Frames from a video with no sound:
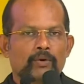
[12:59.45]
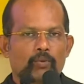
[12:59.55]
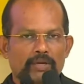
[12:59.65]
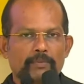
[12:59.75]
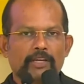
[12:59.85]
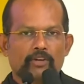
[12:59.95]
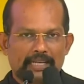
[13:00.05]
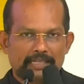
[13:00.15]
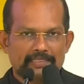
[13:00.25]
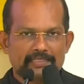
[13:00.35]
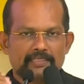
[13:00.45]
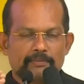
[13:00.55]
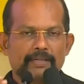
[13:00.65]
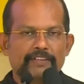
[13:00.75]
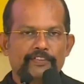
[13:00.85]
One by one, I'll just
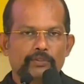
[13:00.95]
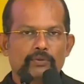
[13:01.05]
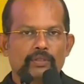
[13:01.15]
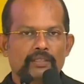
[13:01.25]
brief you.